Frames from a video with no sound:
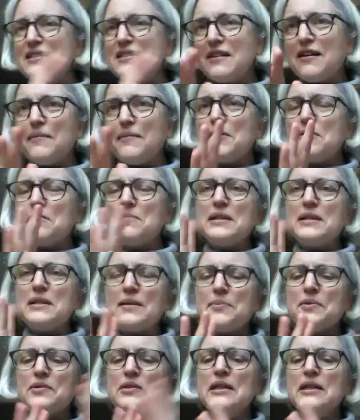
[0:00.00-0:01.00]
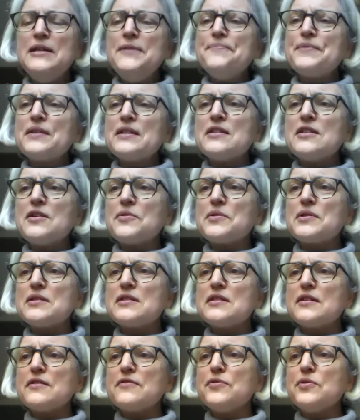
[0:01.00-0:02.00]
time it will be doubled, so on and
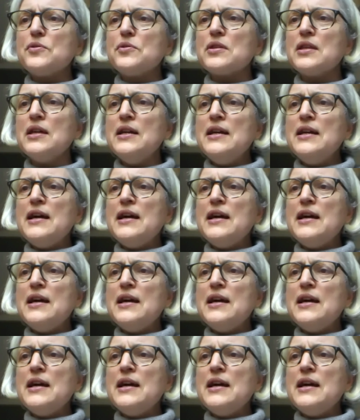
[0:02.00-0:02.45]
so forth.